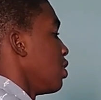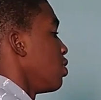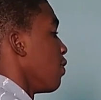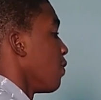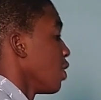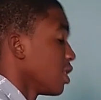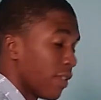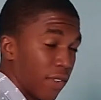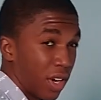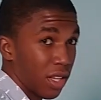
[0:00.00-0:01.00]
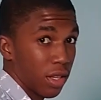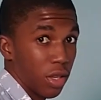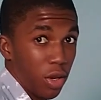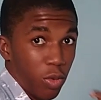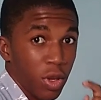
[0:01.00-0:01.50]
So first of
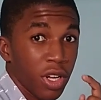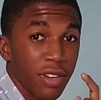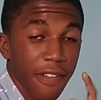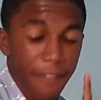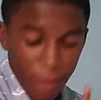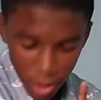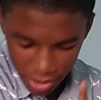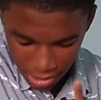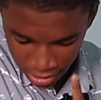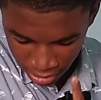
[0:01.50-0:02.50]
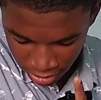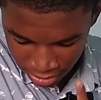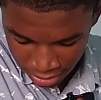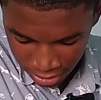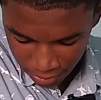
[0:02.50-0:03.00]
all, we learn the first thing
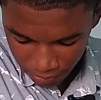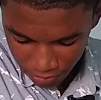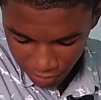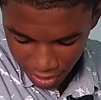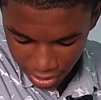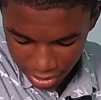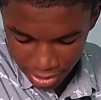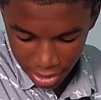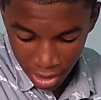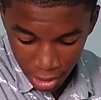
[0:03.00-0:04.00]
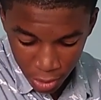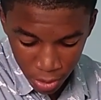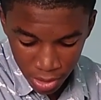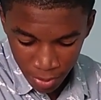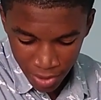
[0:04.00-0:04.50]
he said God
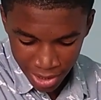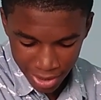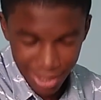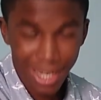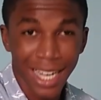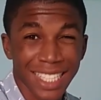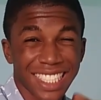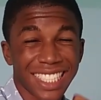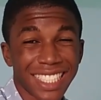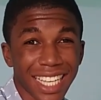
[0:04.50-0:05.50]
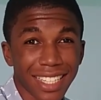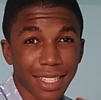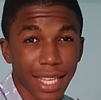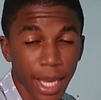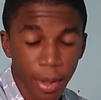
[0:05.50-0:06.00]
took the man and
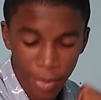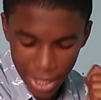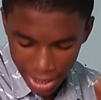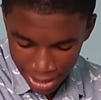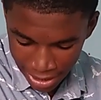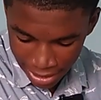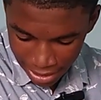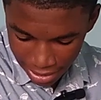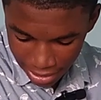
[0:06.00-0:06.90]
settled him in